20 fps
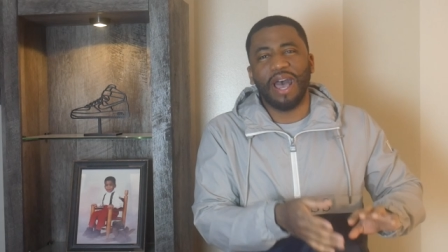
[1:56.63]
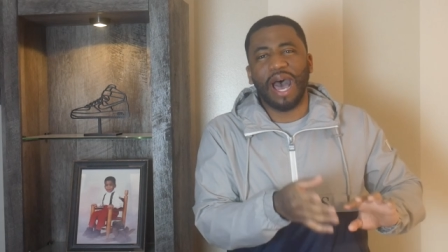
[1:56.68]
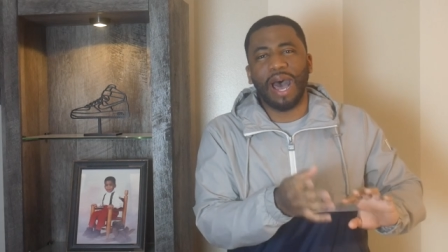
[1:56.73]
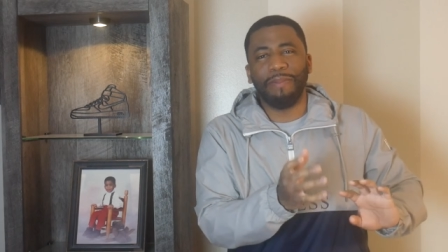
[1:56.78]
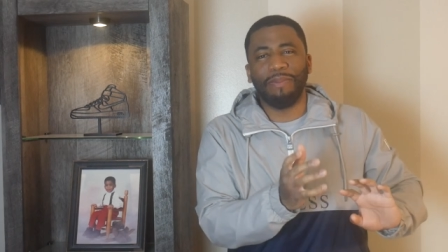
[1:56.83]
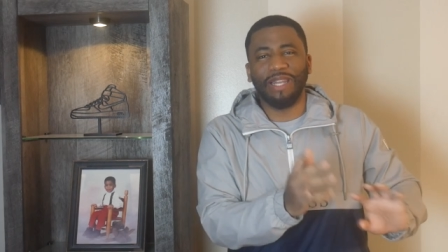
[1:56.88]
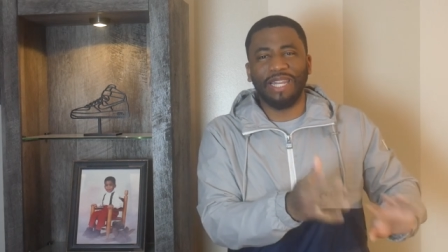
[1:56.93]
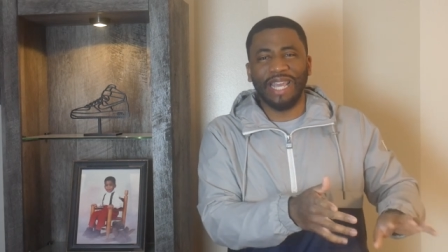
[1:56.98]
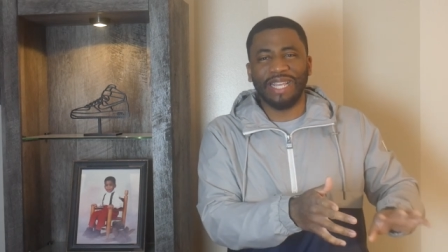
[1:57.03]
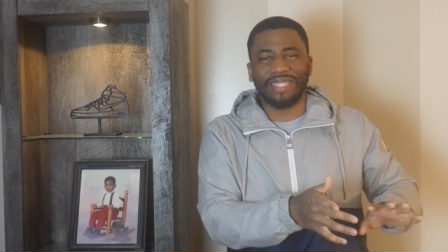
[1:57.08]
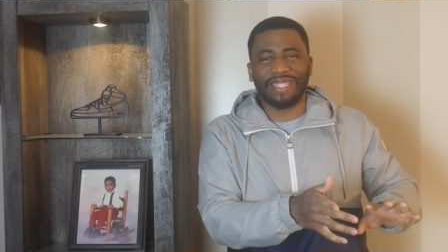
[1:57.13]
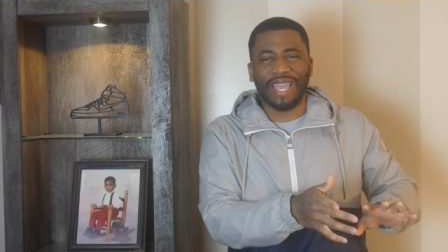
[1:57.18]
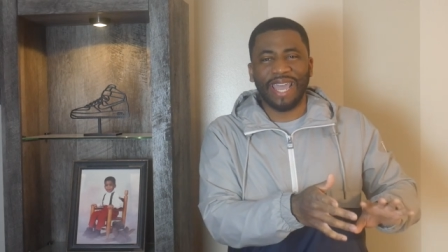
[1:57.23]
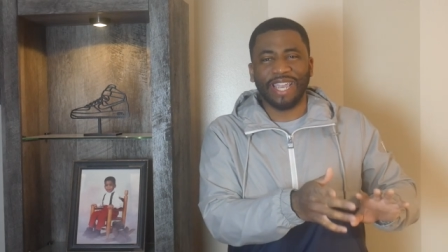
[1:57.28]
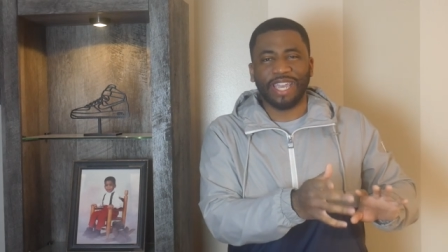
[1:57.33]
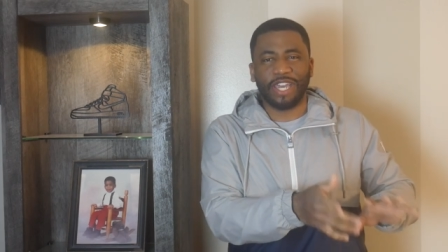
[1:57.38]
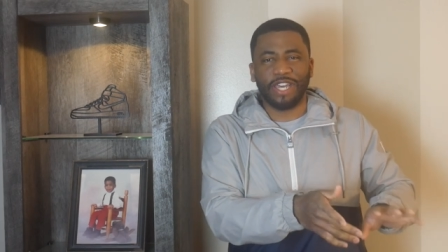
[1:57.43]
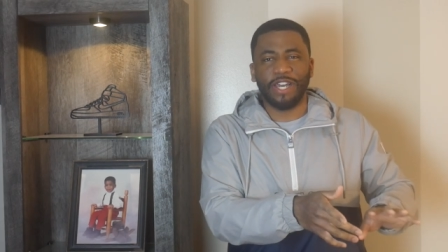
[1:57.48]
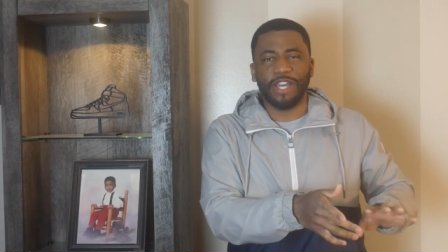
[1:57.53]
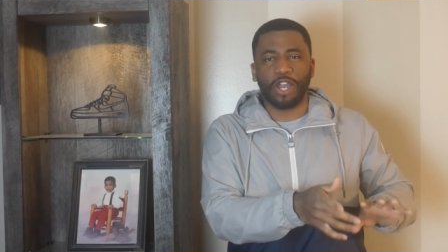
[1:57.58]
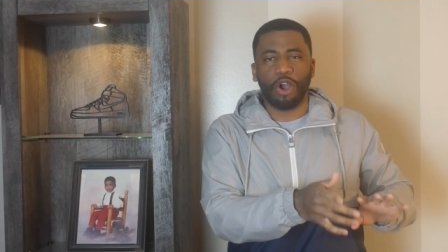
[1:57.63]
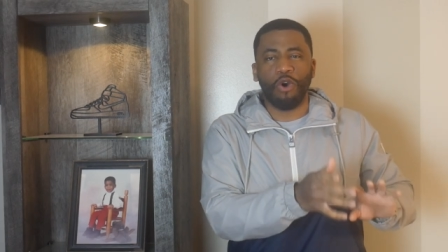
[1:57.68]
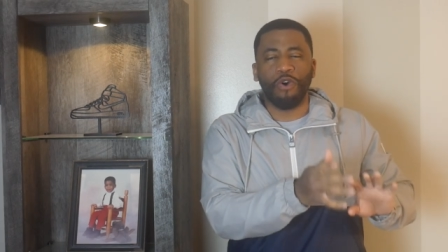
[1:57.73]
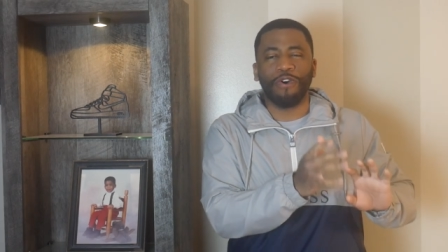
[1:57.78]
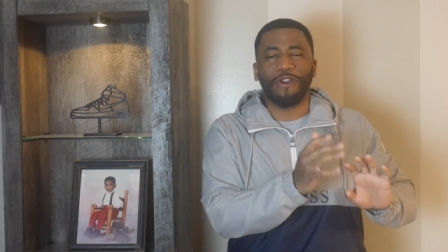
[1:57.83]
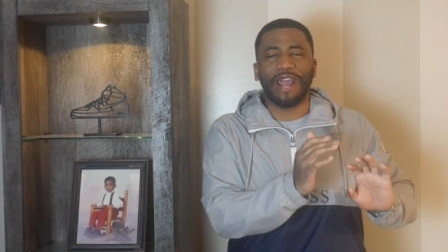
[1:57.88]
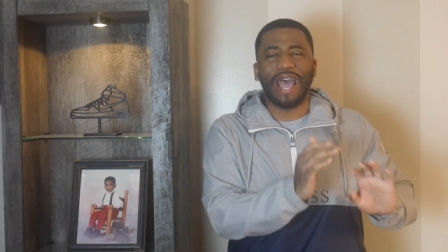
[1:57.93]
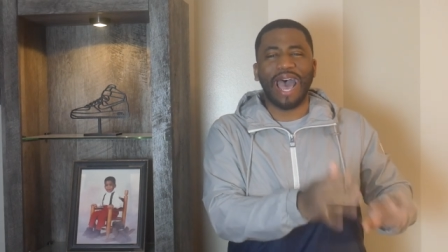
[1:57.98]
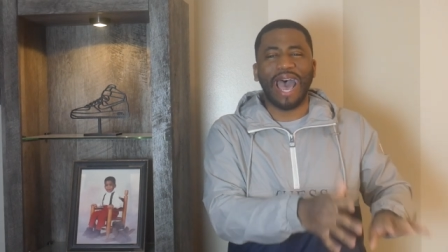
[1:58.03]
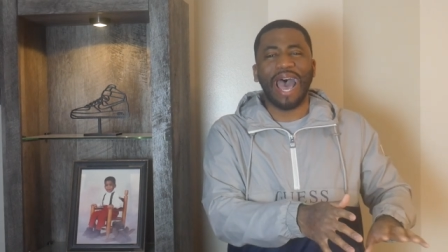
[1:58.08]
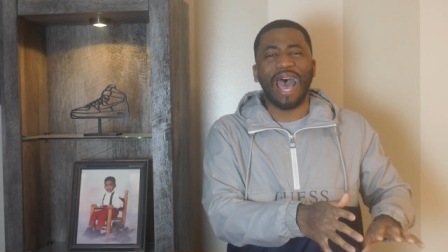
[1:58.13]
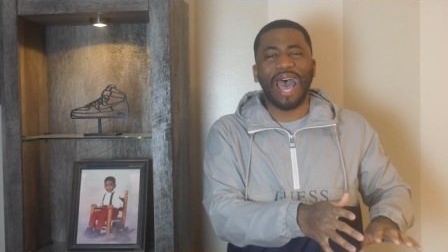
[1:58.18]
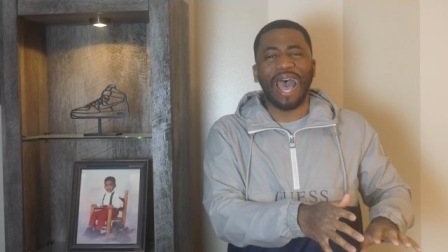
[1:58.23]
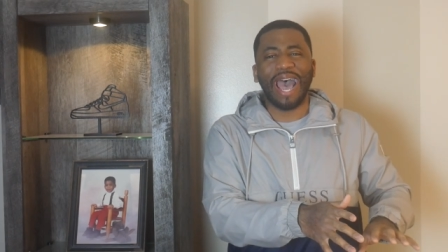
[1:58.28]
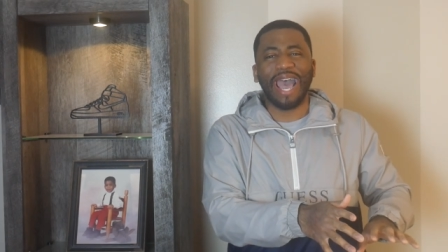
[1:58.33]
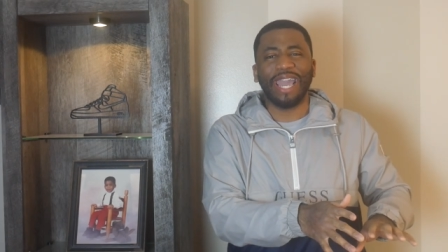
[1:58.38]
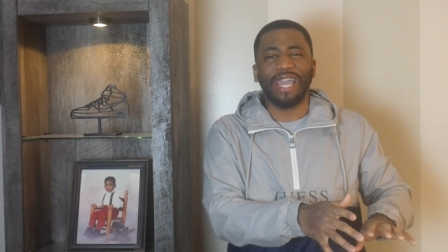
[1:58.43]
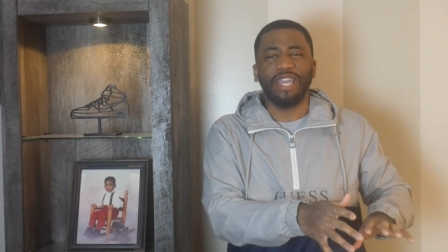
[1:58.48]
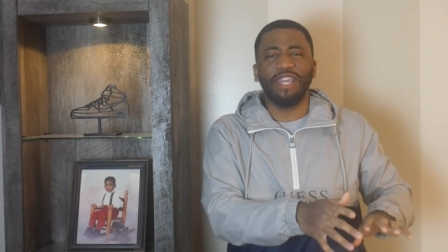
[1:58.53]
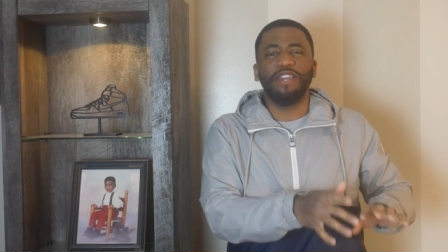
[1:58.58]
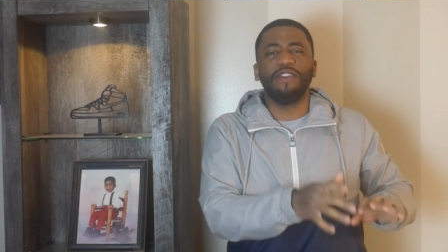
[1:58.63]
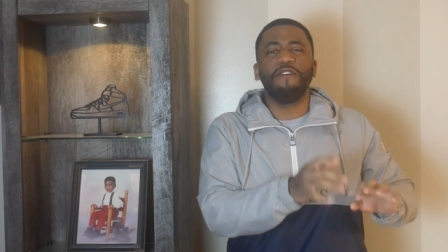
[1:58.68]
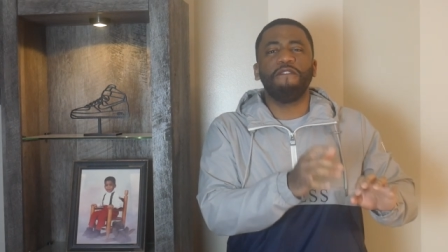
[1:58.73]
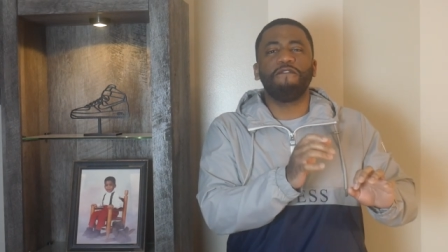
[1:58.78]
I'm gonna let that cook on high